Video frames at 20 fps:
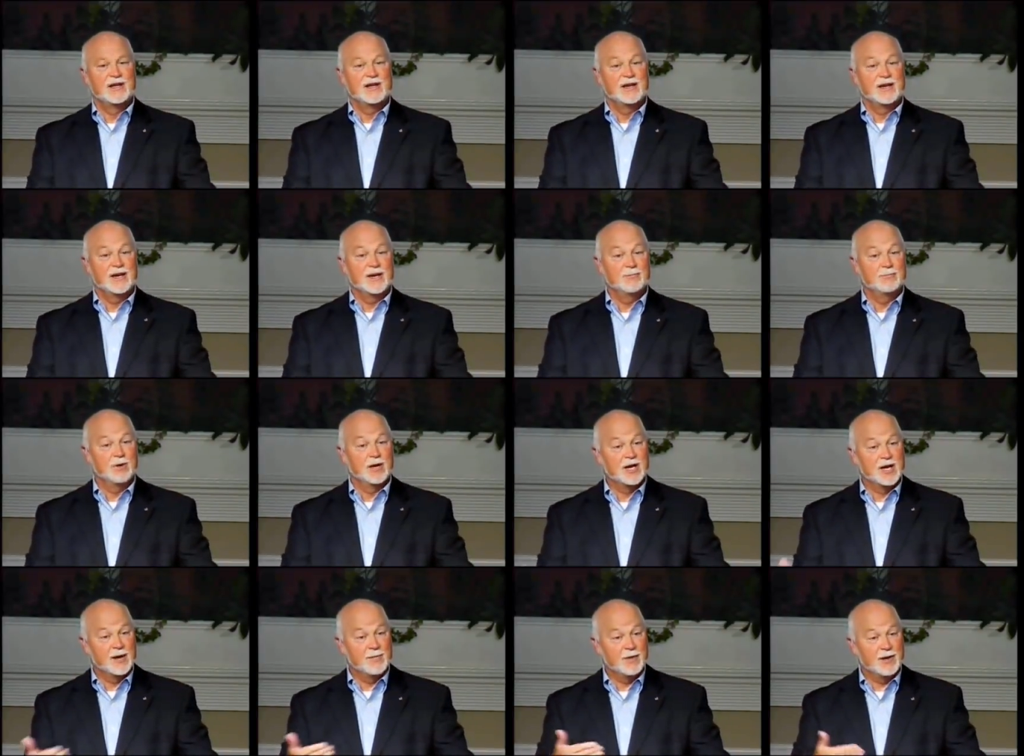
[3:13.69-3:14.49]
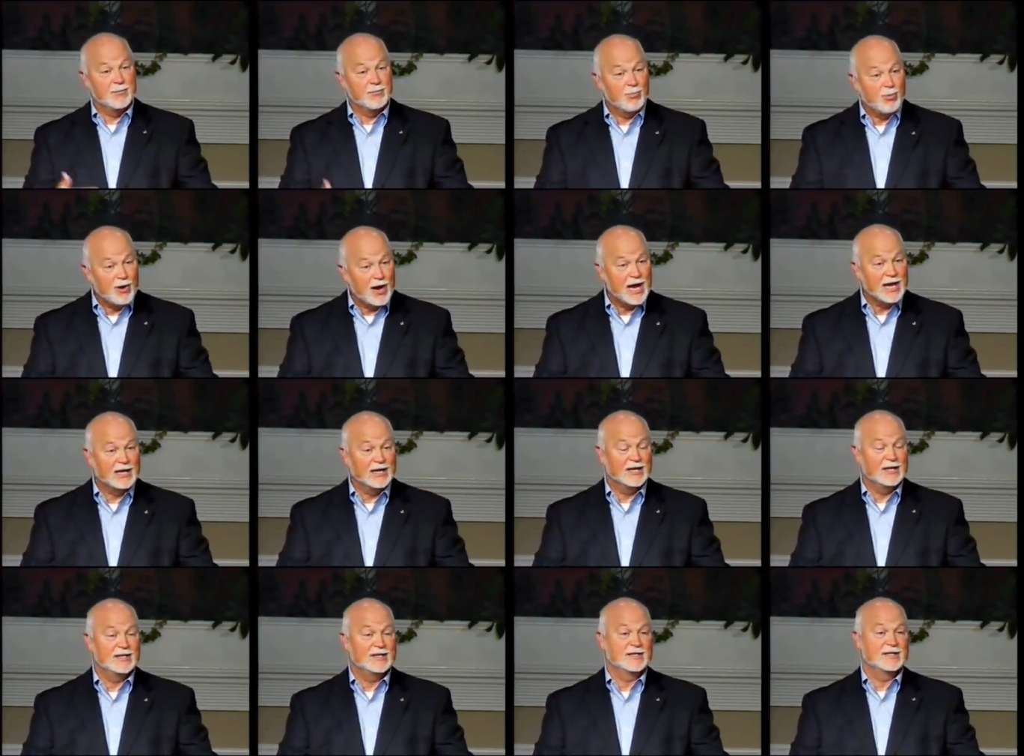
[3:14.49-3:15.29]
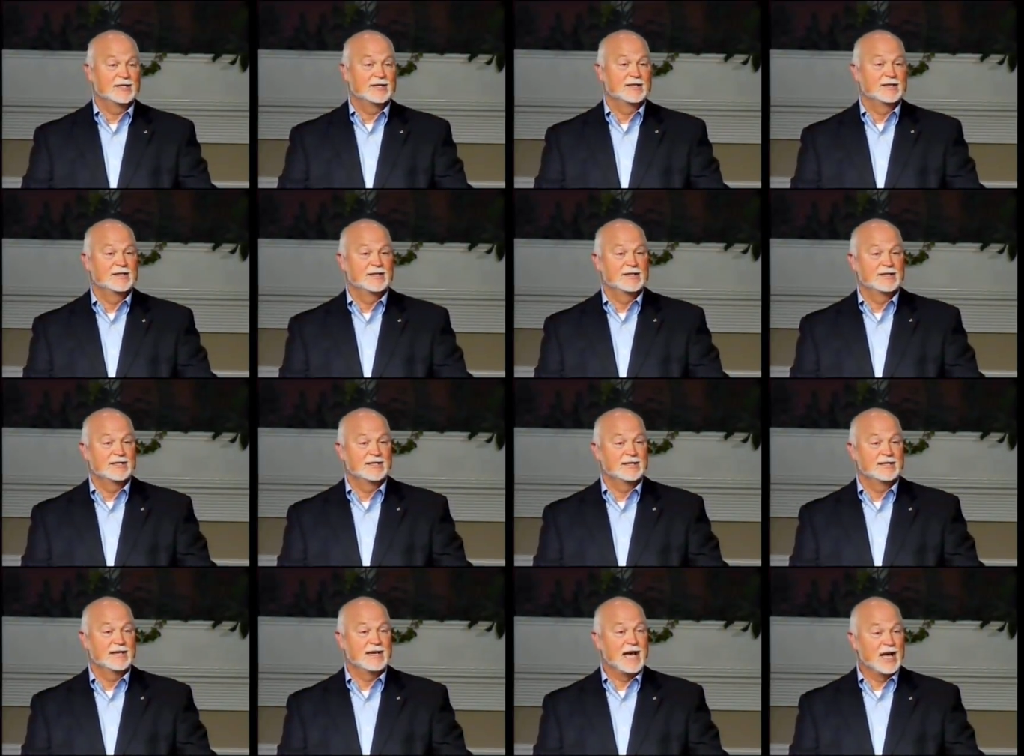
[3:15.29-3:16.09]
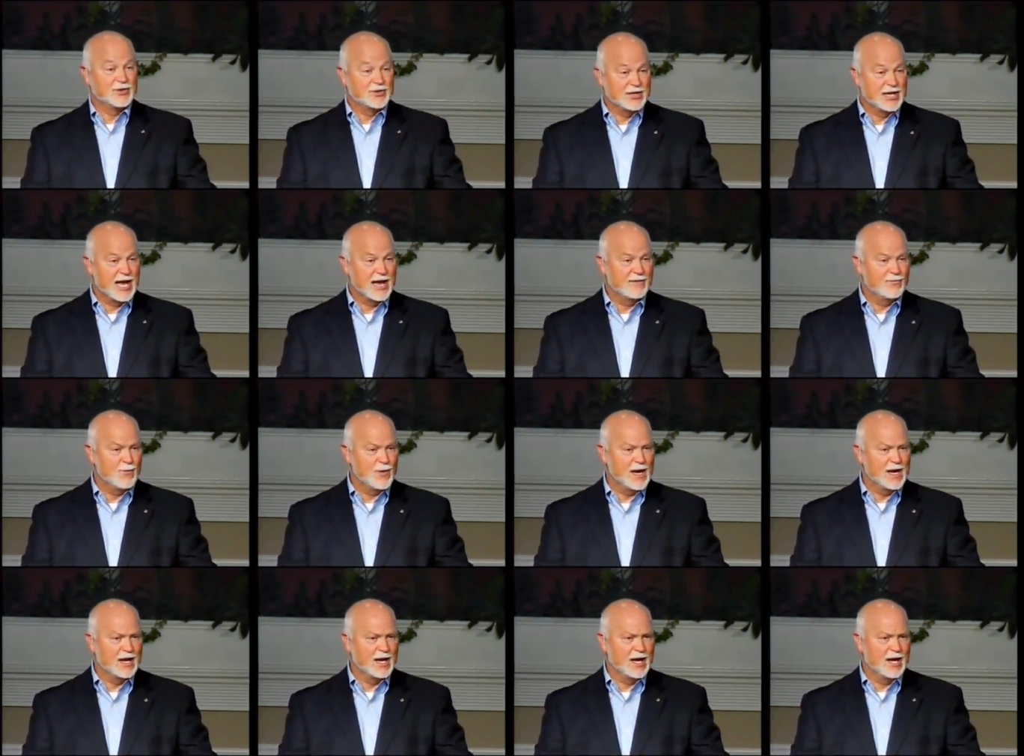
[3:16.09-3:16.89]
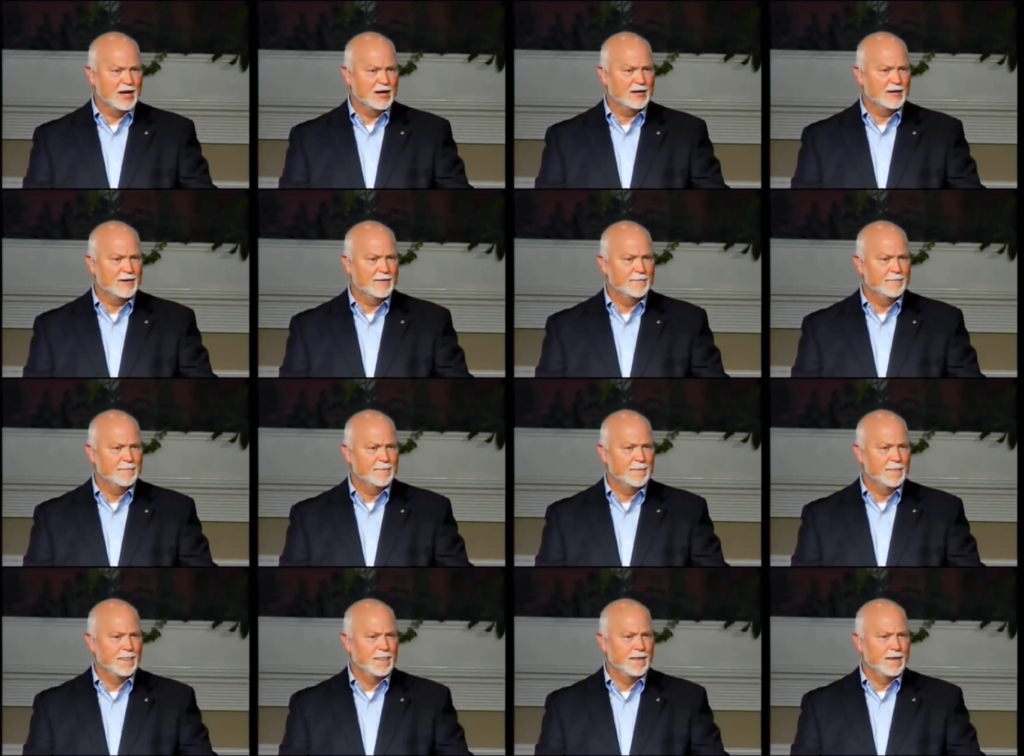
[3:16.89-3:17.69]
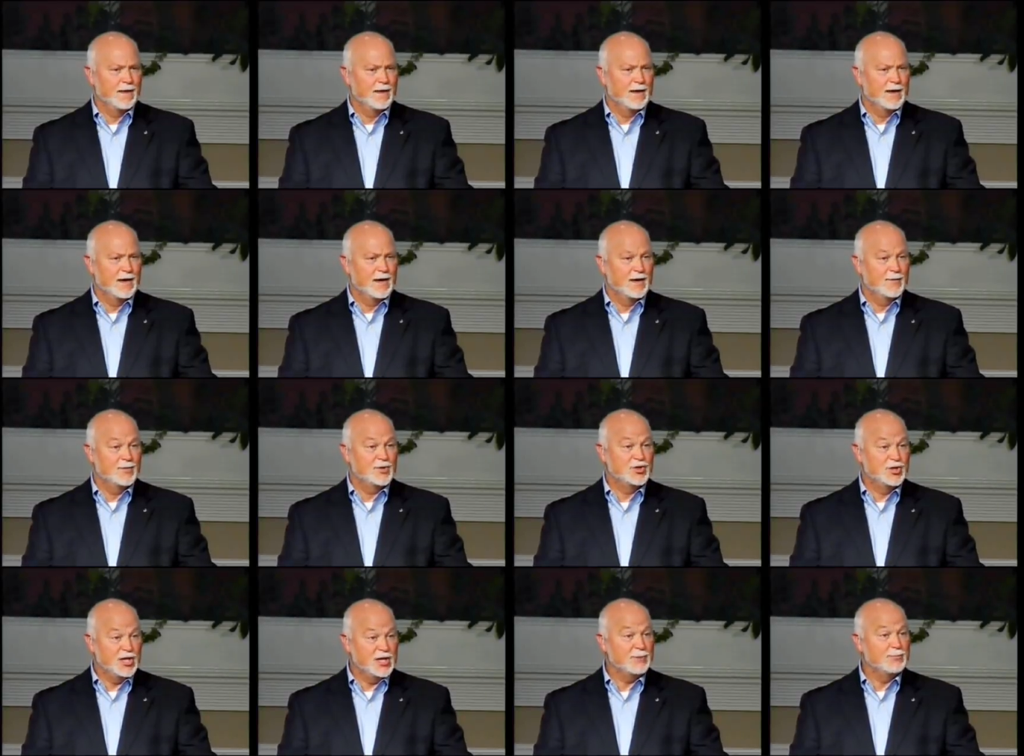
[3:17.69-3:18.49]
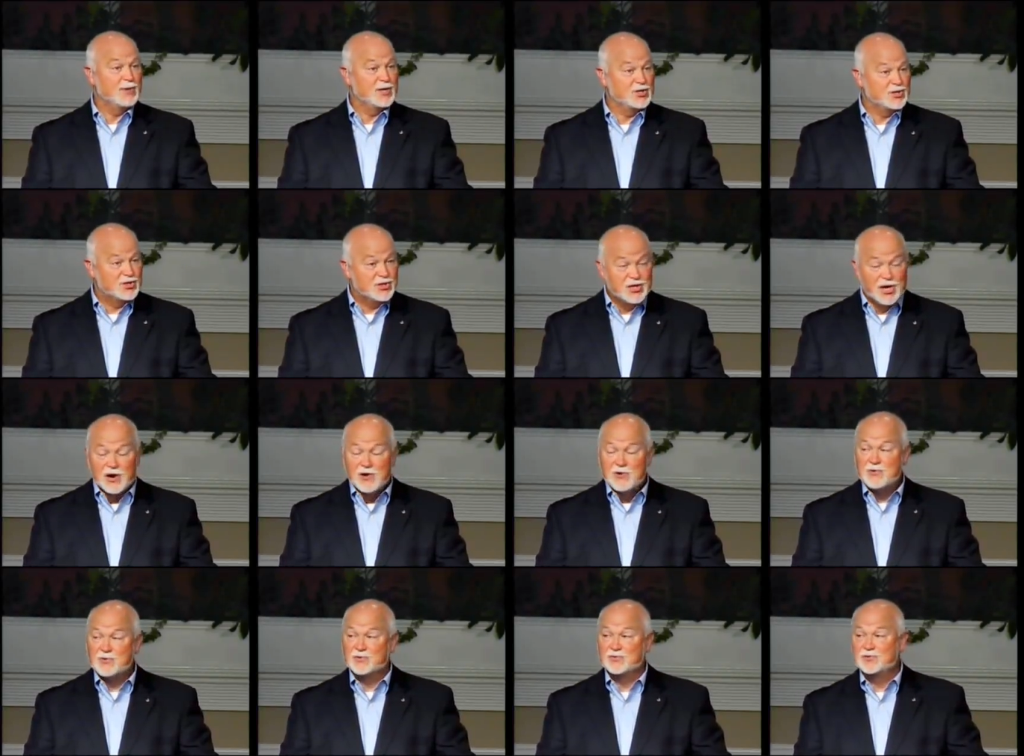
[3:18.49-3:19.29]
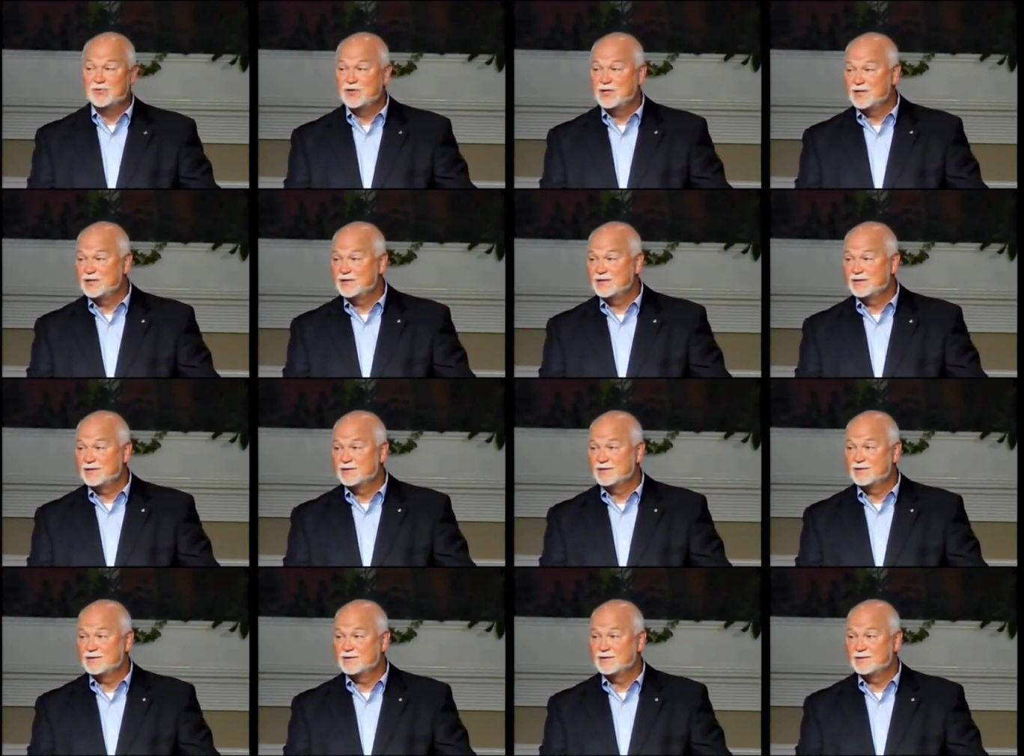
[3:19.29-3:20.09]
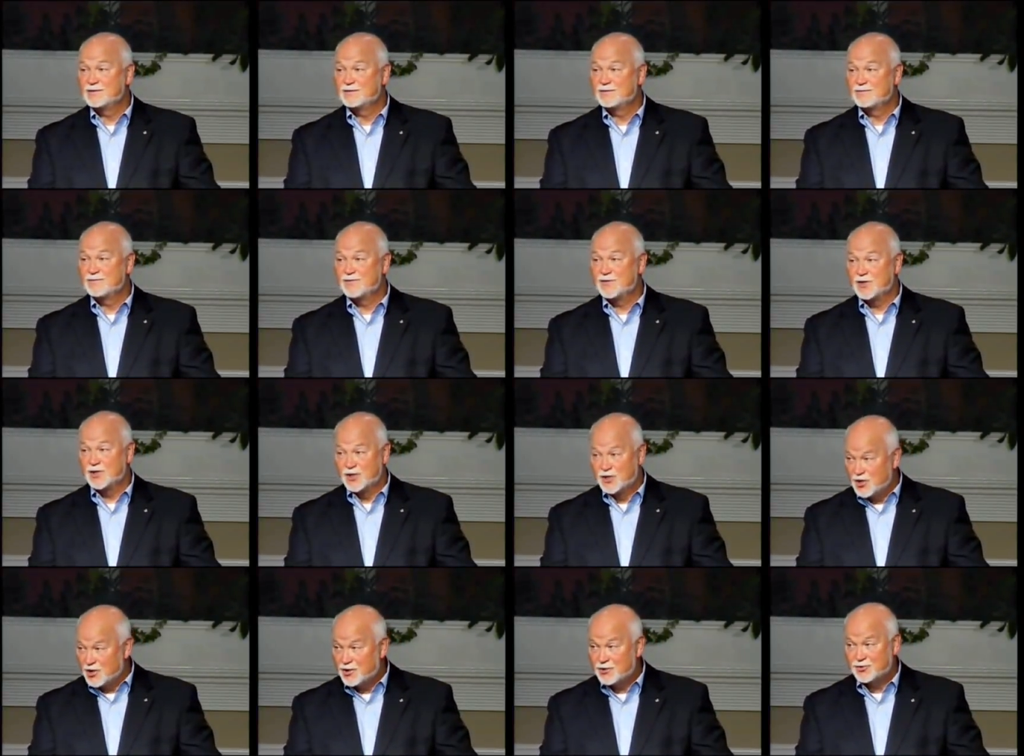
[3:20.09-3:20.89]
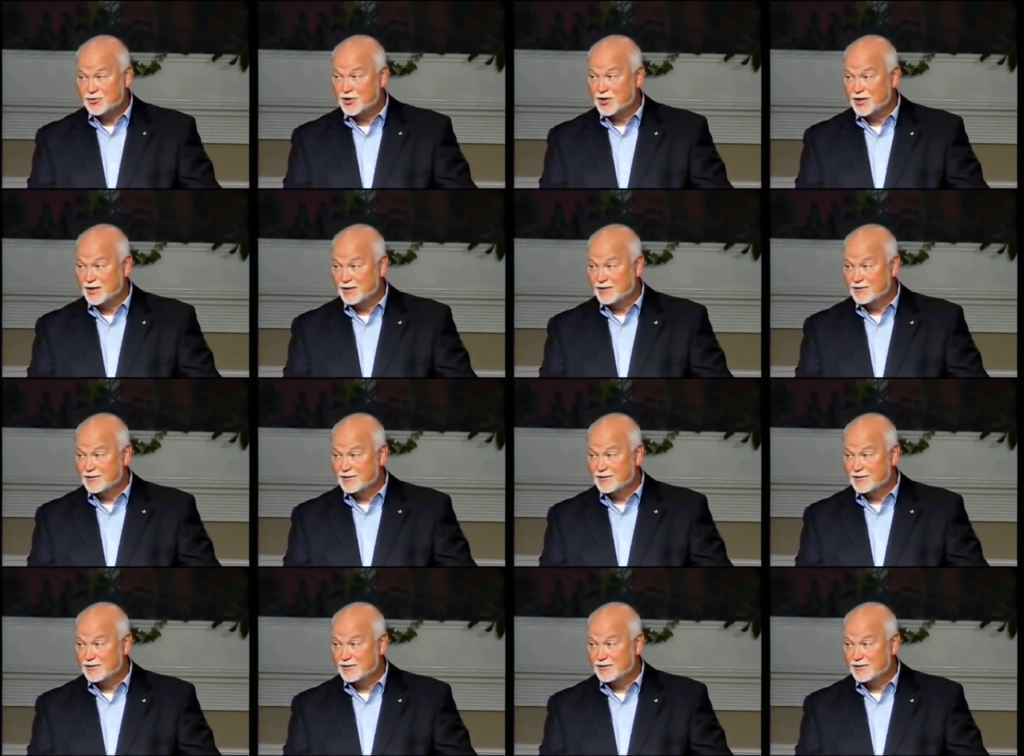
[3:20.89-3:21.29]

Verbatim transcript: of becoming pregnant outside of wedlock. I mean, she could be stoned for adultery.